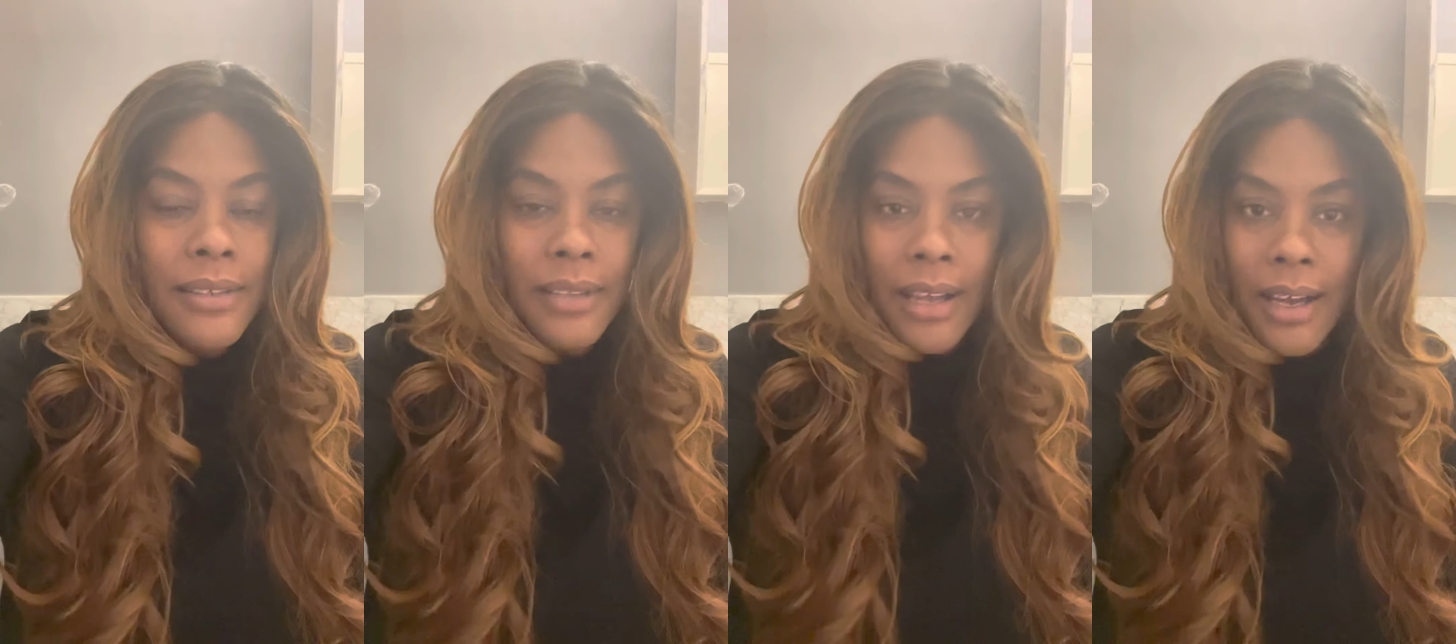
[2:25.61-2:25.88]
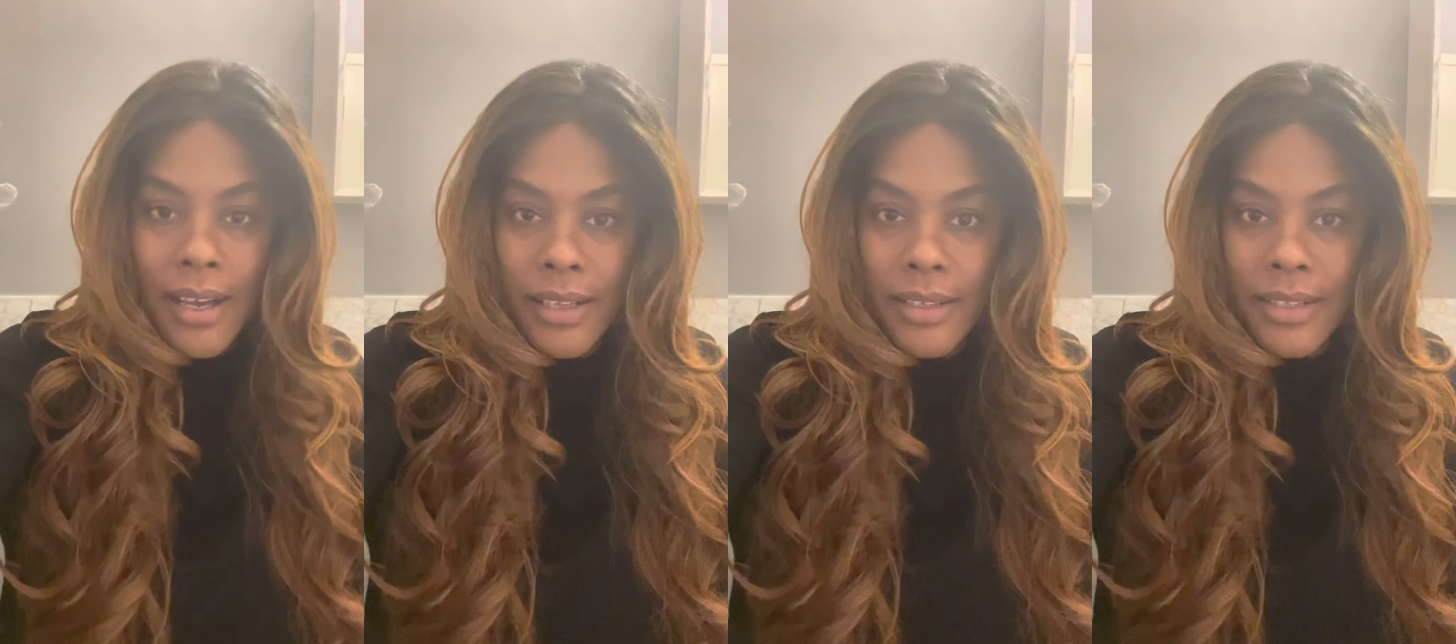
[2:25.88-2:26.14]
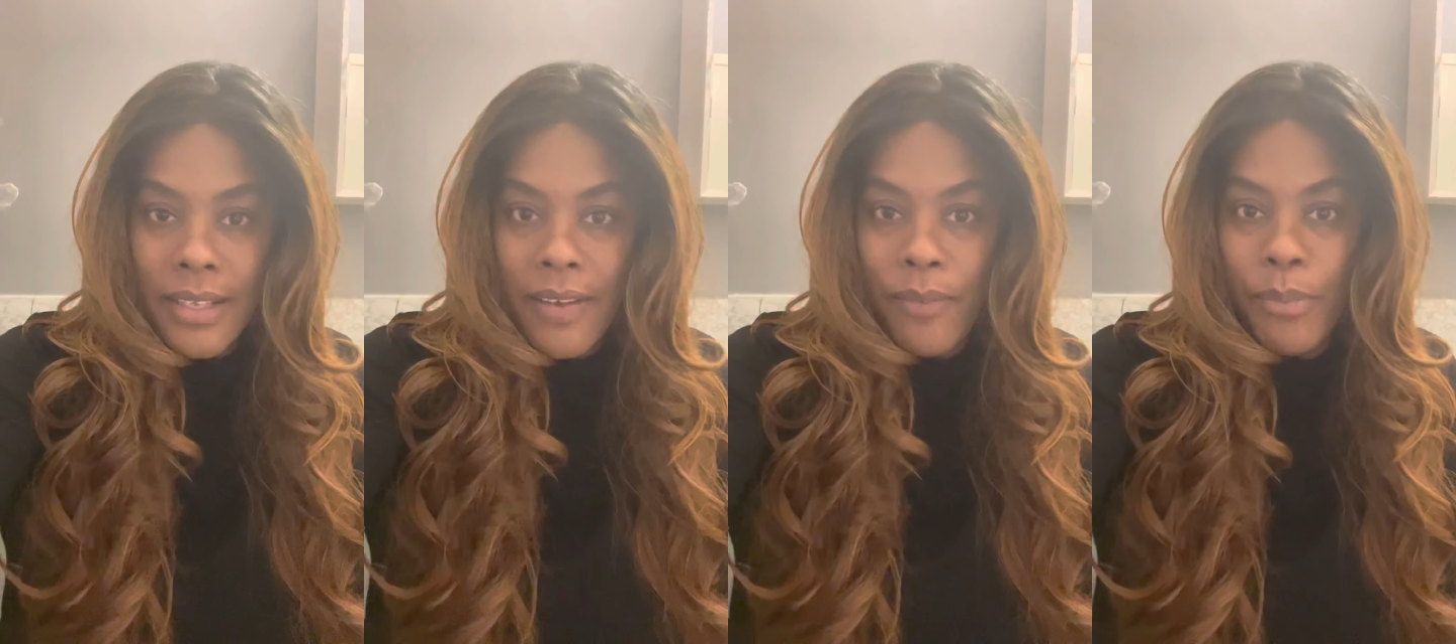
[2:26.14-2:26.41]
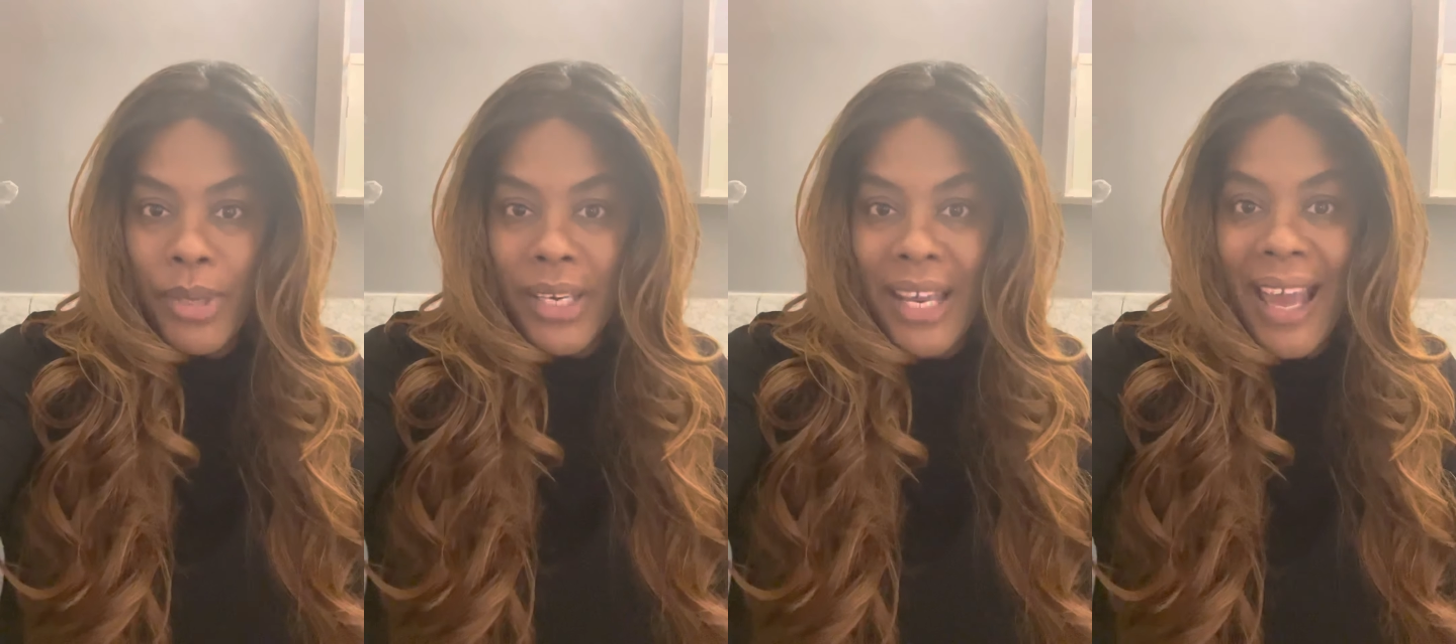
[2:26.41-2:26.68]
lines have
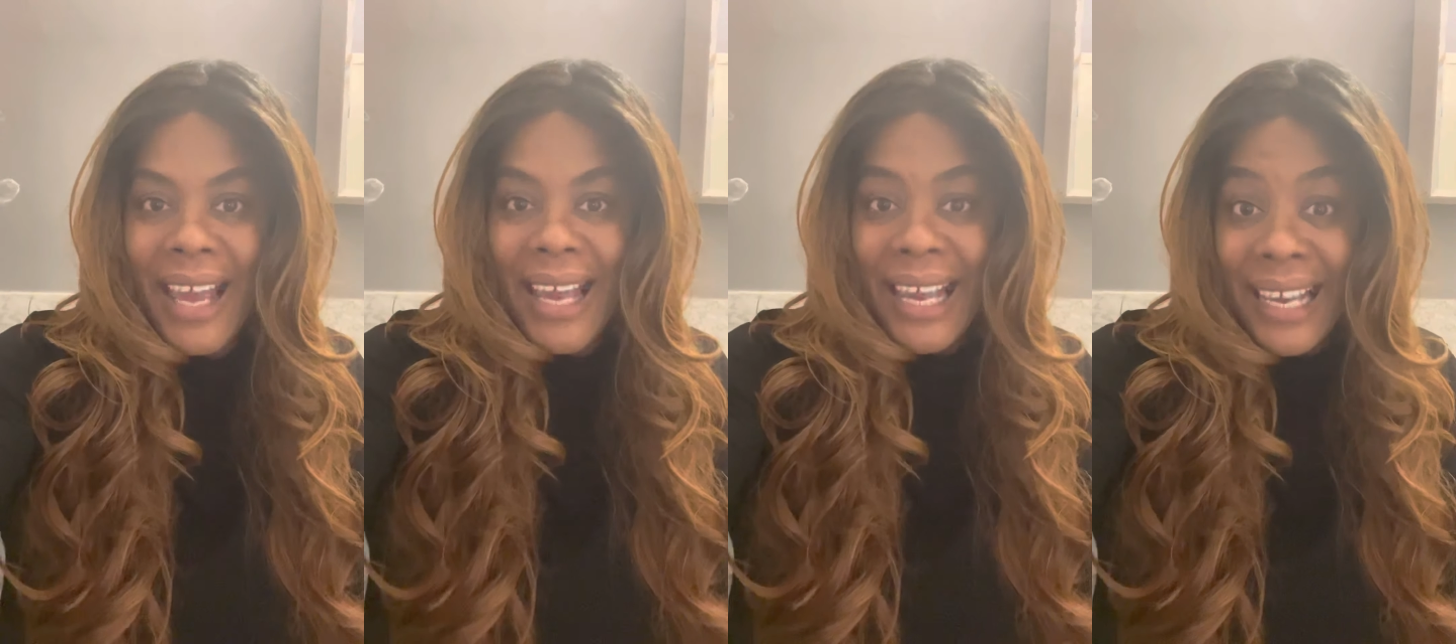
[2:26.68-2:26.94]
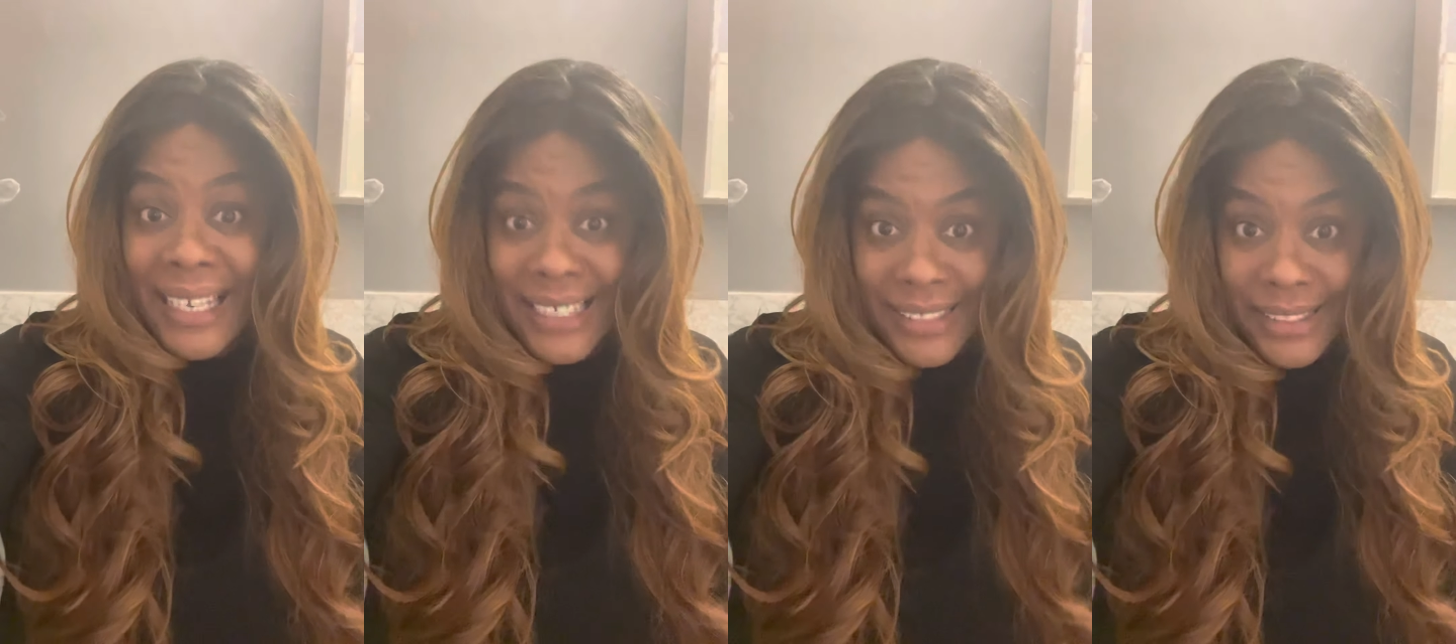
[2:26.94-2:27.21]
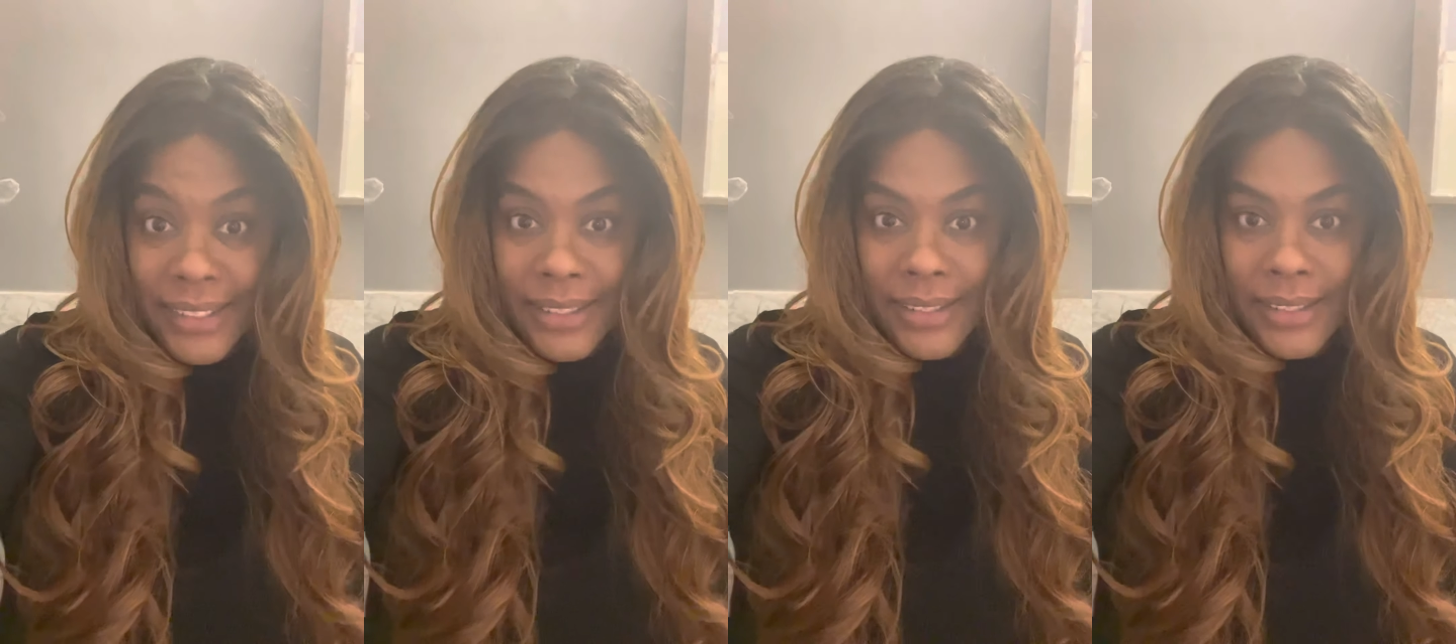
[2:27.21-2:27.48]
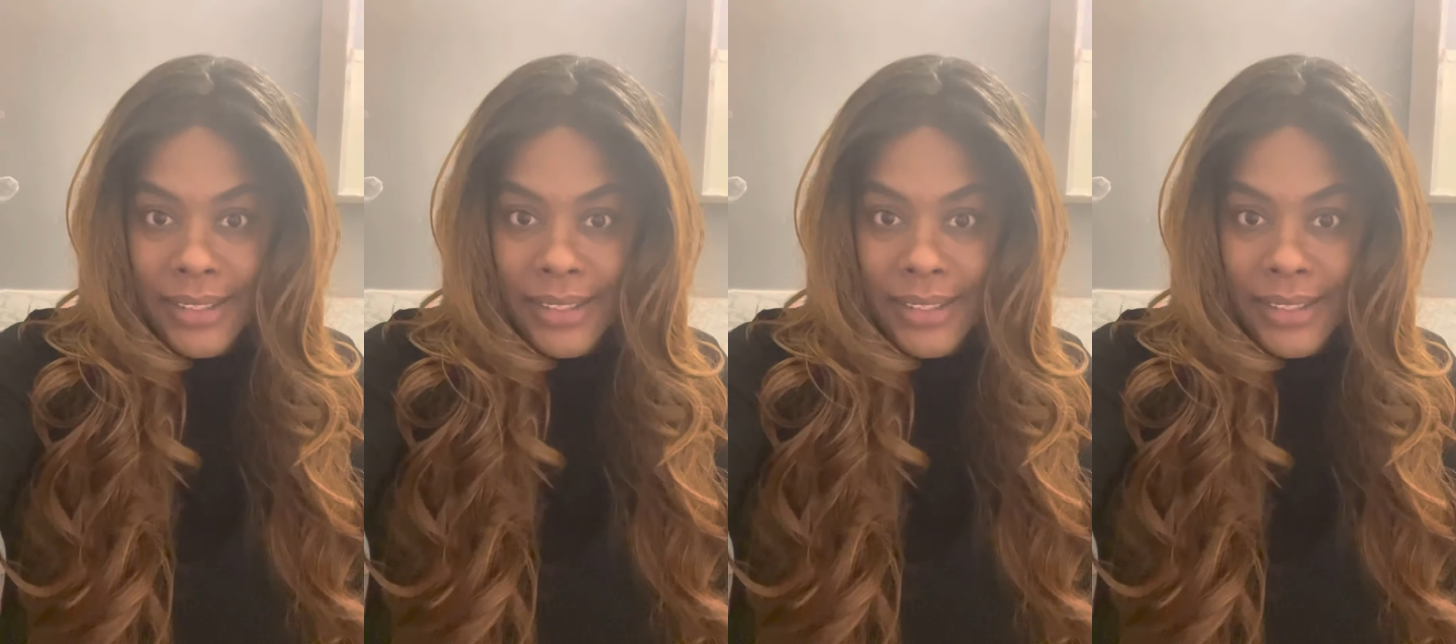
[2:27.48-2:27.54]
been hacked